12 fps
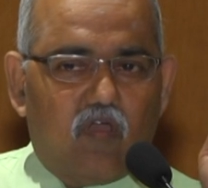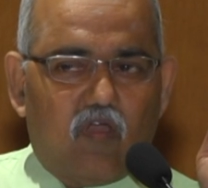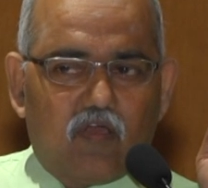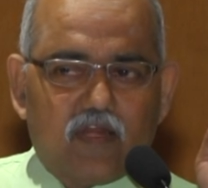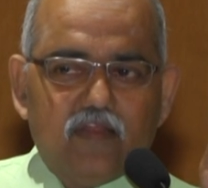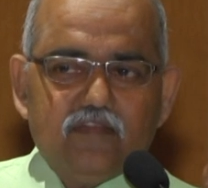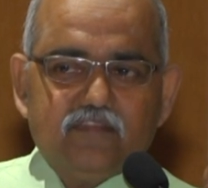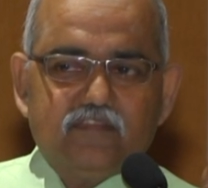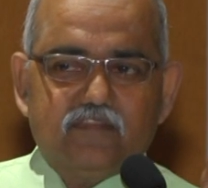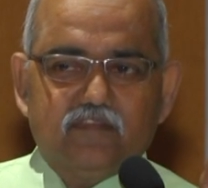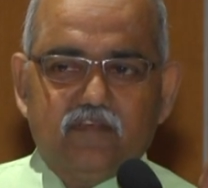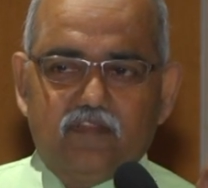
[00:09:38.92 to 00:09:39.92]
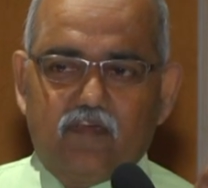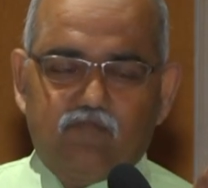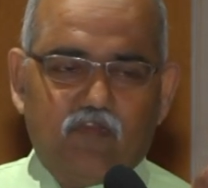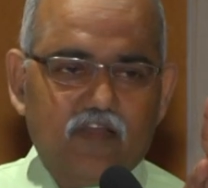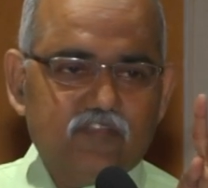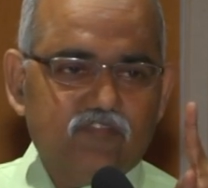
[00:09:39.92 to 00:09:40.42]
Or else the
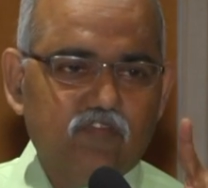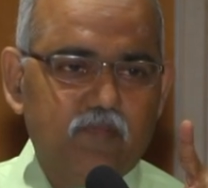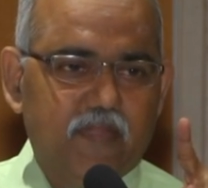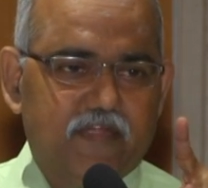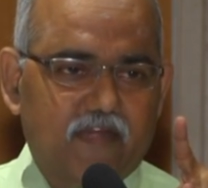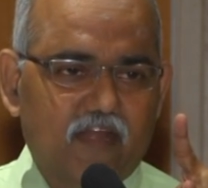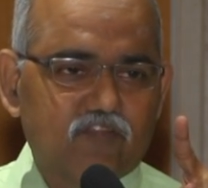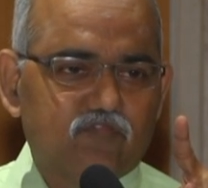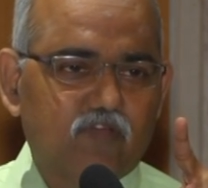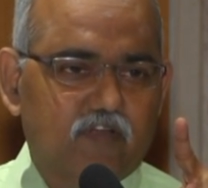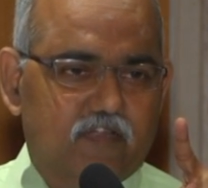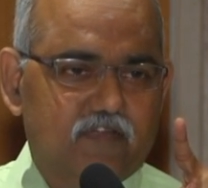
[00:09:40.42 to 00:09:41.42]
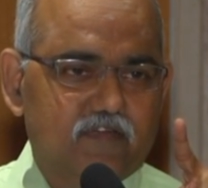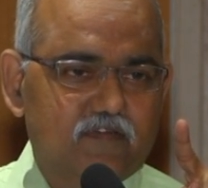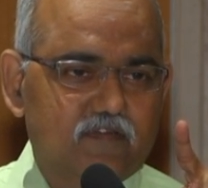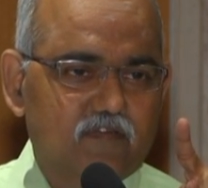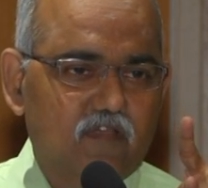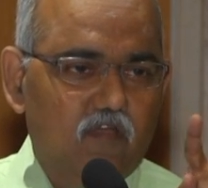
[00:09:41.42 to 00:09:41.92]
funds will be transferred.
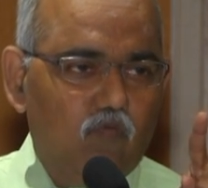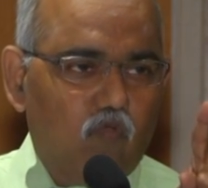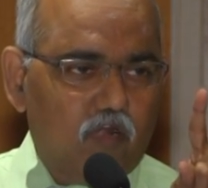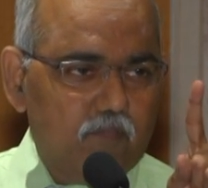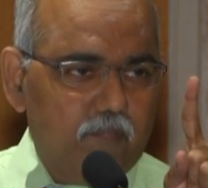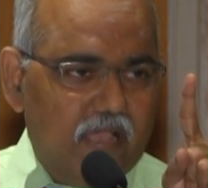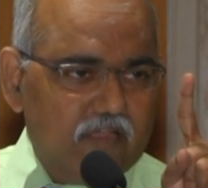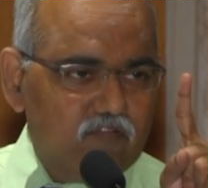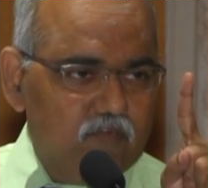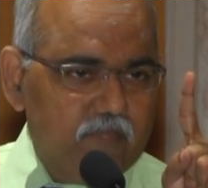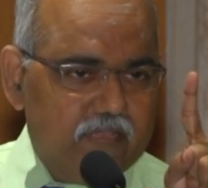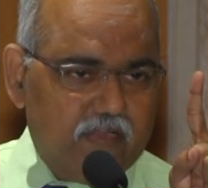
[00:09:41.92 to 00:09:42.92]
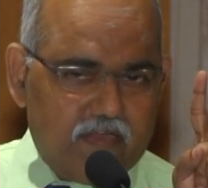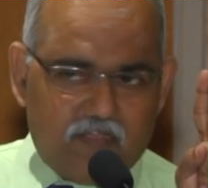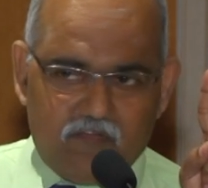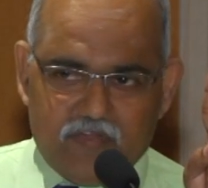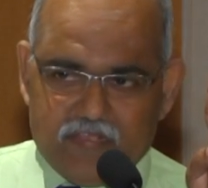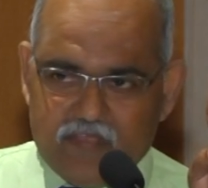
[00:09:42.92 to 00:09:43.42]
One bank will be
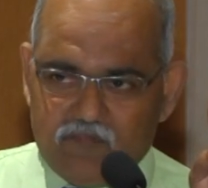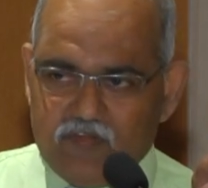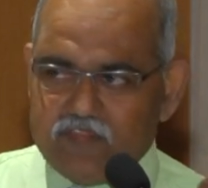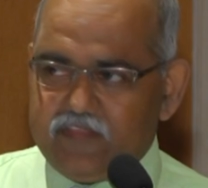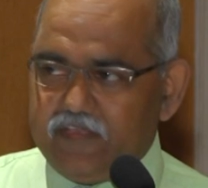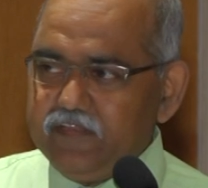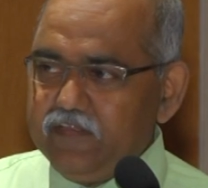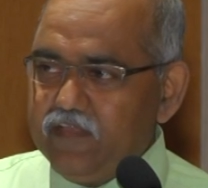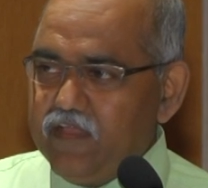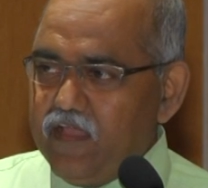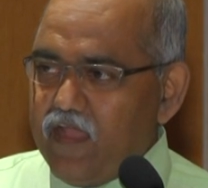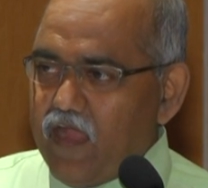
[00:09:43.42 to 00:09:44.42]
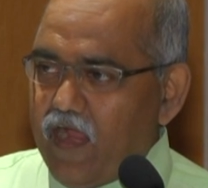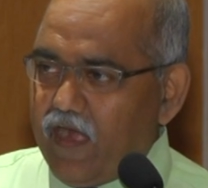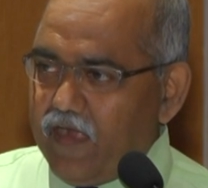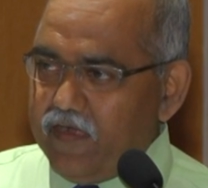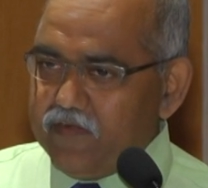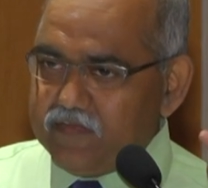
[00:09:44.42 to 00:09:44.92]
recovering everything
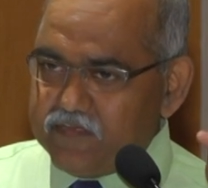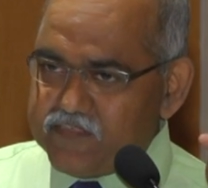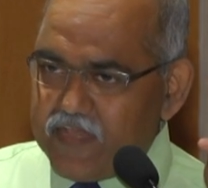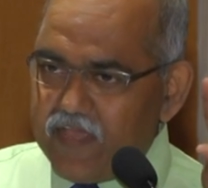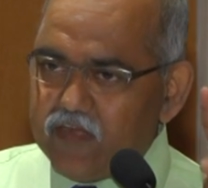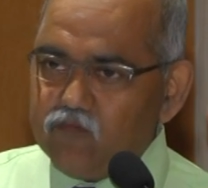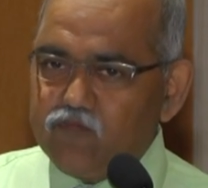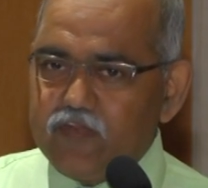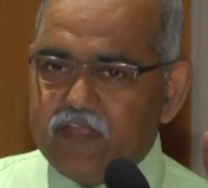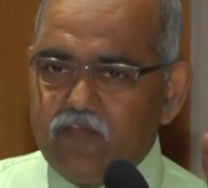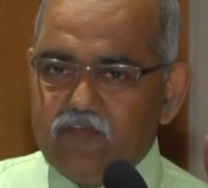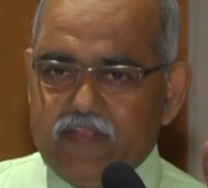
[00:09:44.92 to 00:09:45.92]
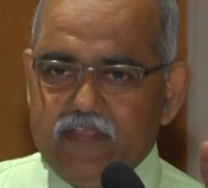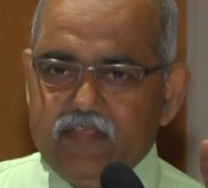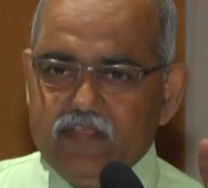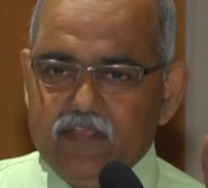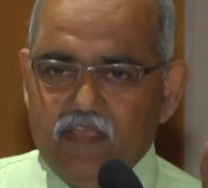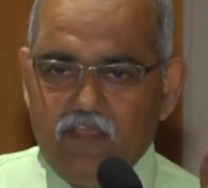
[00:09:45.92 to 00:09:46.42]
and the share of
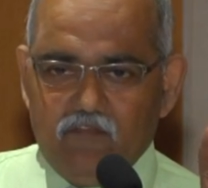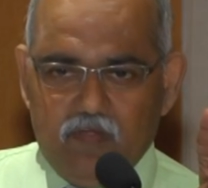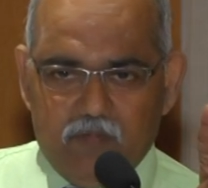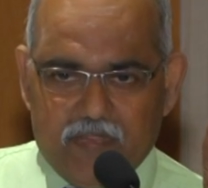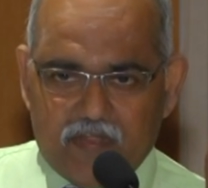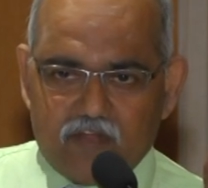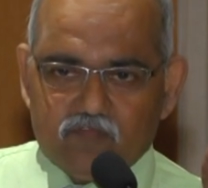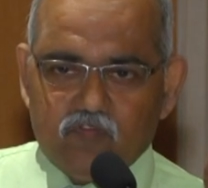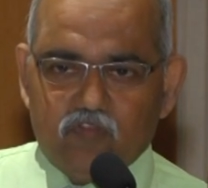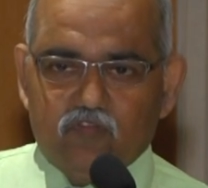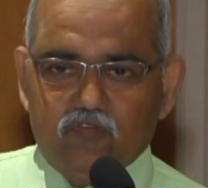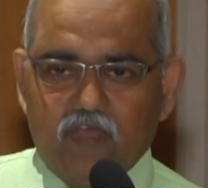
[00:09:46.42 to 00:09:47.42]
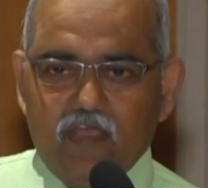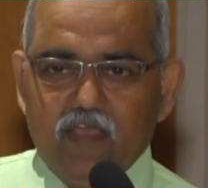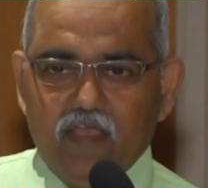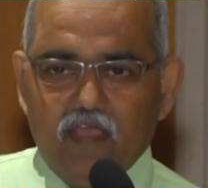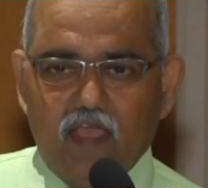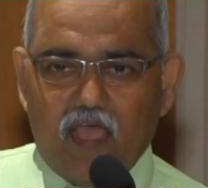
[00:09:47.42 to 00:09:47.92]
recovery will be transferred to the
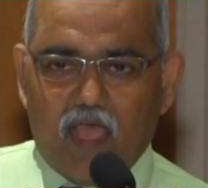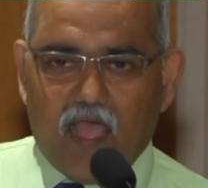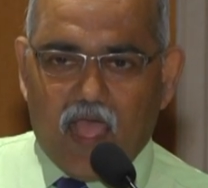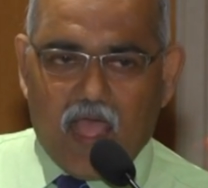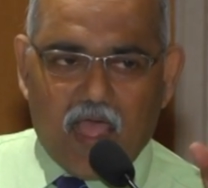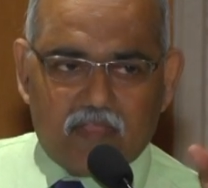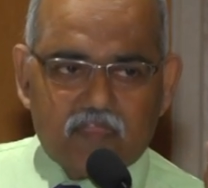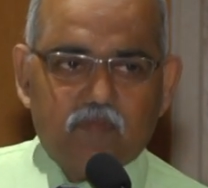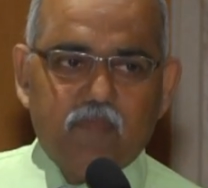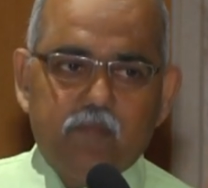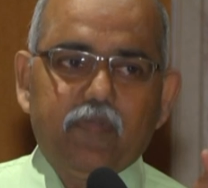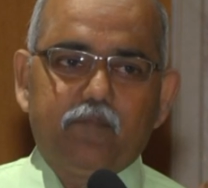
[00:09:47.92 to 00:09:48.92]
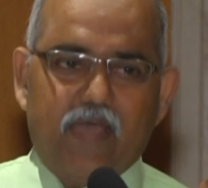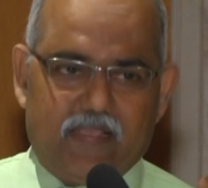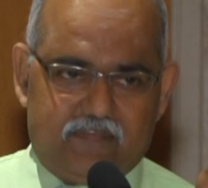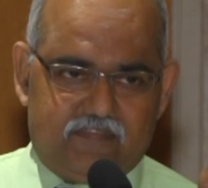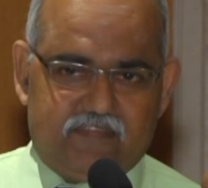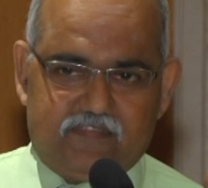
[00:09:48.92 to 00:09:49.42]
other member
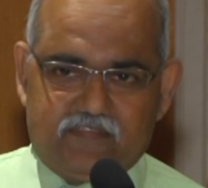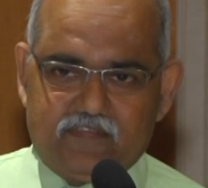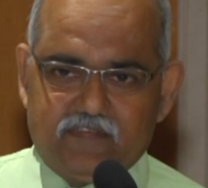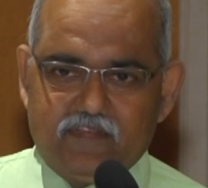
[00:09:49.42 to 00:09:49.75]
banks.